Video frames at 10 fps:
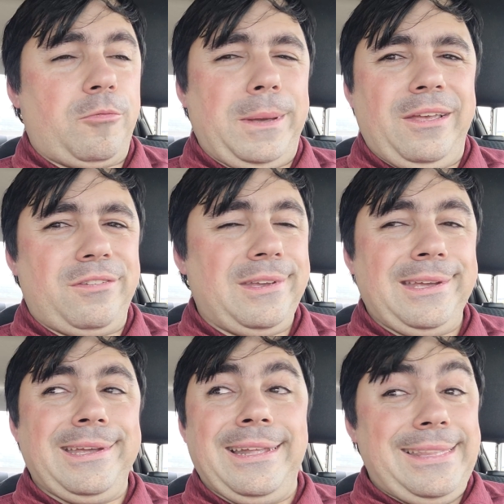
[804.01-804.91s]
because
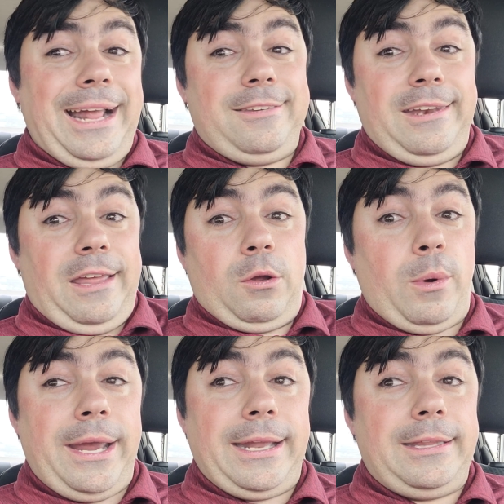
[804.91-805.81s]
that's another
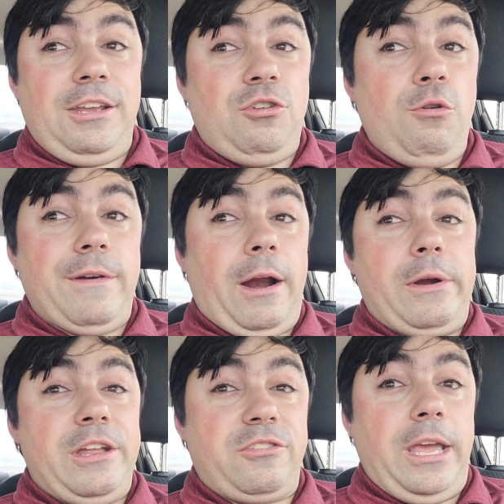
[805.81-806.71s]
way that these new
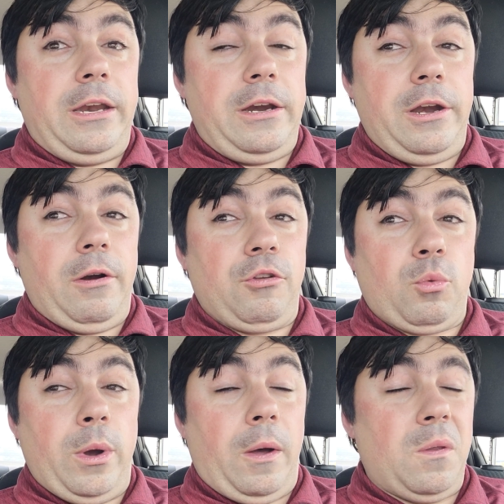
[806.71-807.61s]
variants get in here as
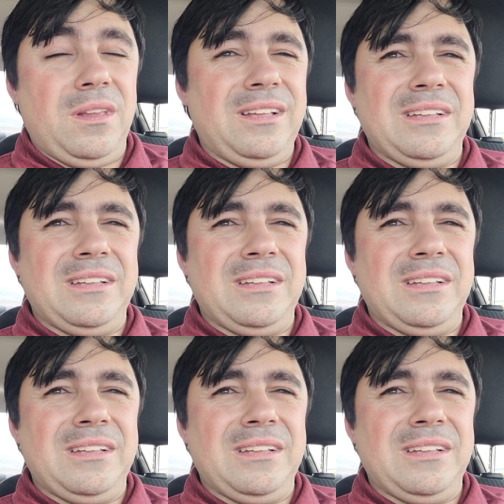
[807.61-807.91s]
well.